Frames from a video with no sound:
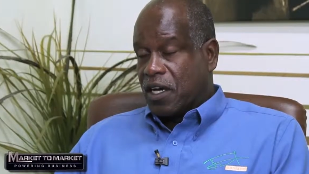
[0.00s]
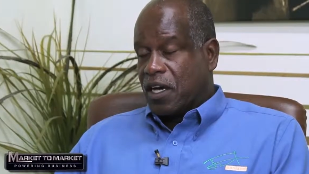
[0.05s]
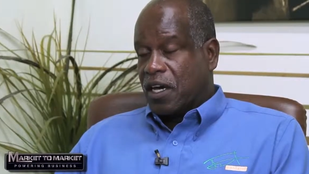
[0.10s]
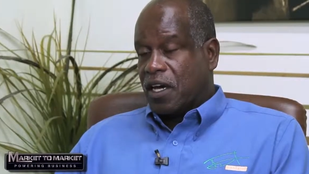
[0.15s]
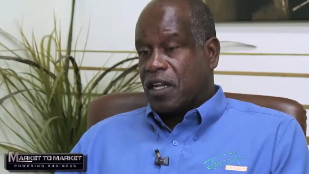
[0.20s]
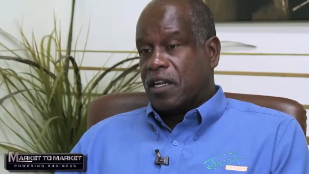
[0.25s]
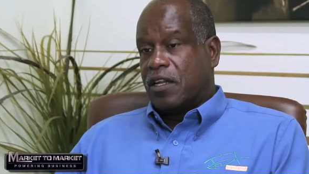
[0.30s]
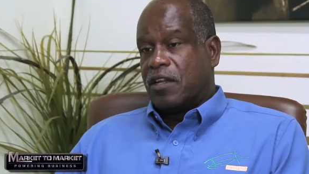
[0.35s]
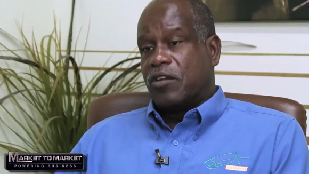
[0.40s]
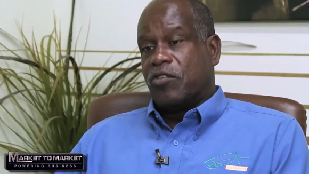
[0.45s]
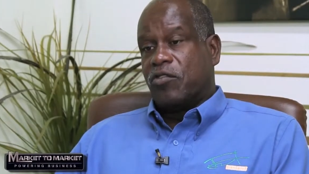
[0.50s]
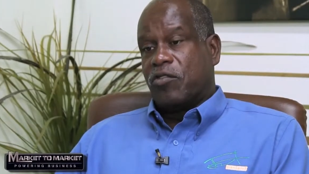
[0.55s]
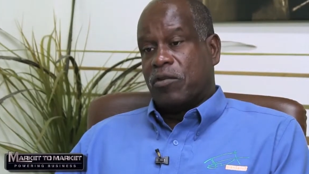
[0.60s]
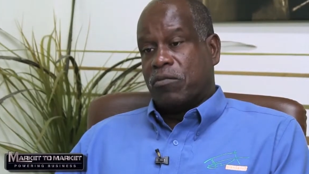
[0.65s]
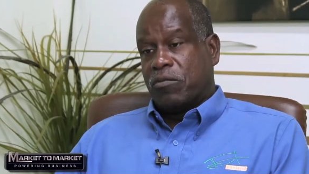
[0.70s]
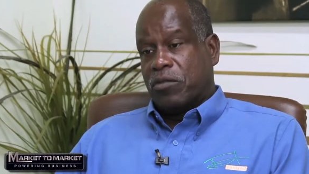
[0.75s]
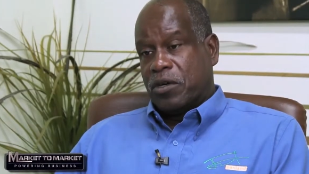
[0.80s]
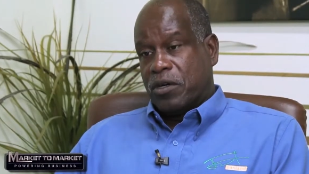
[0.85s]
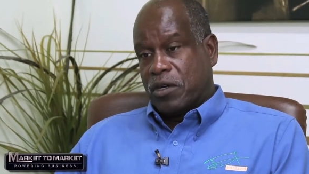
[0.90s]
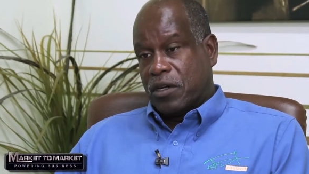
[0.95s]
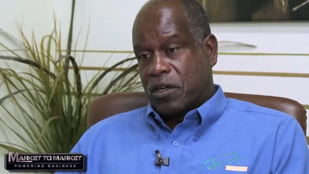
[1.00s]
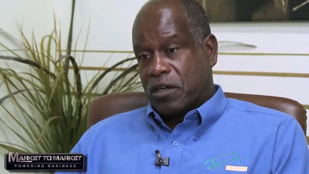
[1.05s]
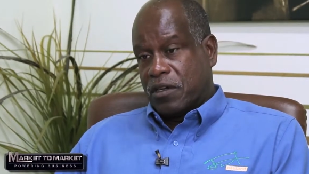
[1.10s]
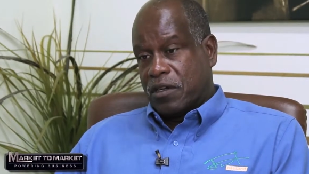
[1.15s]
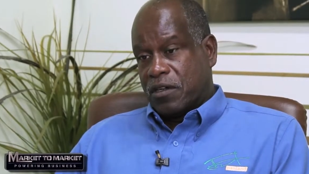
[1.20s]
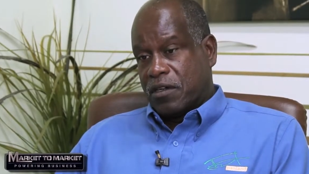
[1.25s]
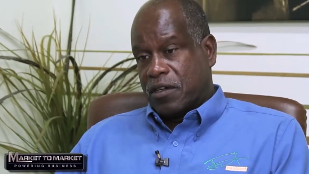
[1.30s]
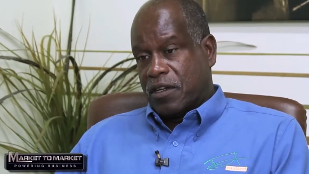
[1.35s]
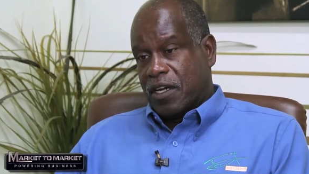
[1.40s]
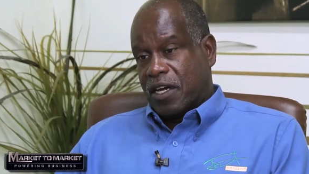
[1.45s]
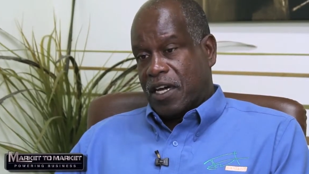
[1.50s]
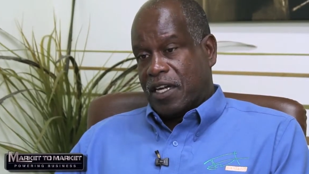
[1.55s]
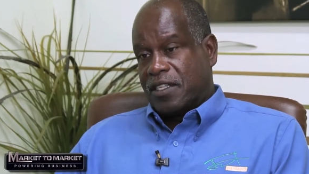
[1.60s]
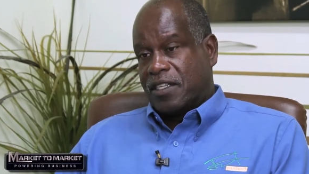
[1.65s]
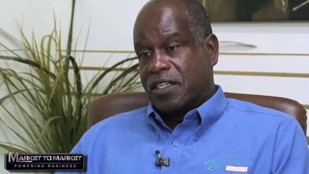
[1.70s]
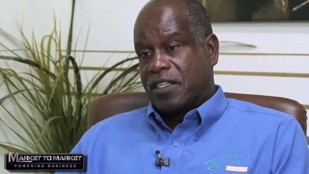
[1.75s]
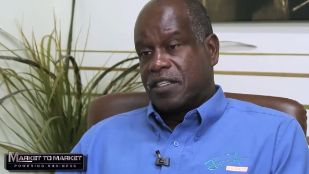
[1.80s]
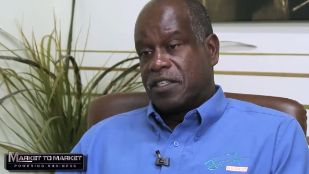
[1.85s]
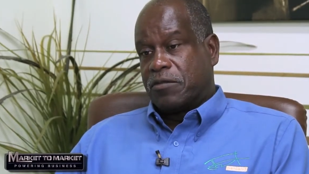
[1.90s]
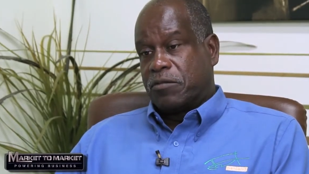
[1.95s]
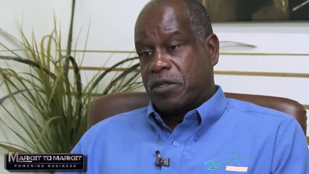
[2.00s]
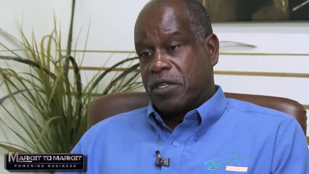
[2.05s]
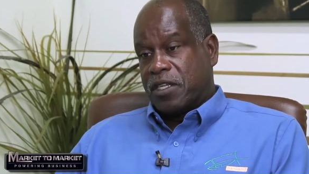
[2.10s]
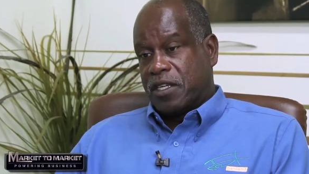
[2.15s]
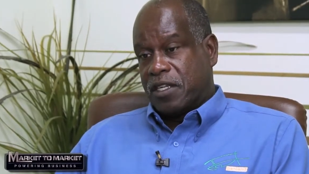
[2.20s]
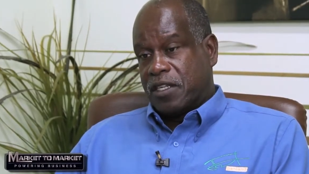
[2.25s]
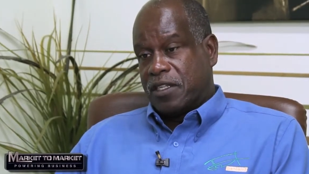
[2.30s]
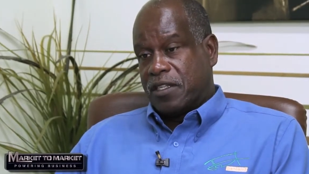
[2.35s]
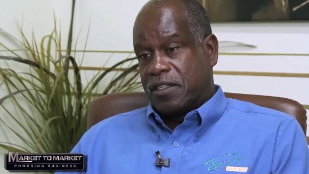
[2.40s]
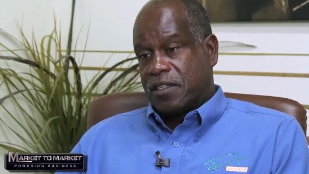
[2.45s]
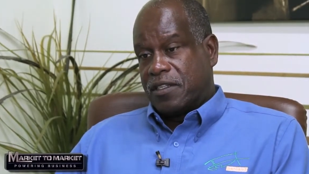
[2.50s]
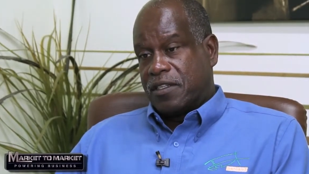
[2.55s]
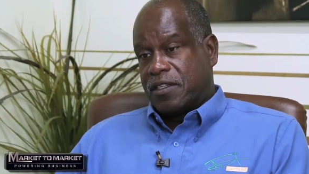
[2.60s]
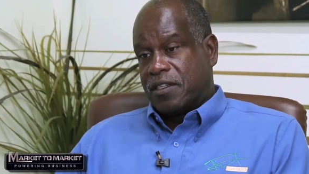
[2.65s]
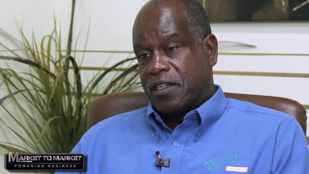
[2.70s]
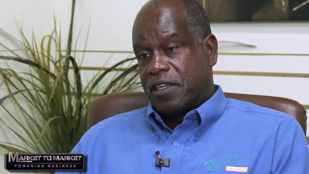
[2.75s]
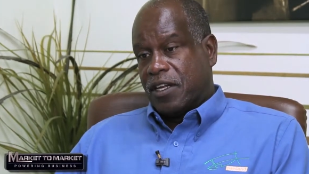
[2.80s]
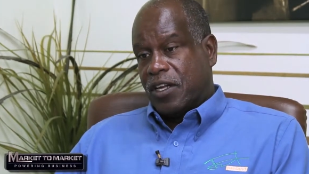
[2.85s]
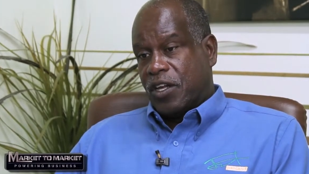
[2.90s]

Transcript: and in Nuremberg as exhibitors.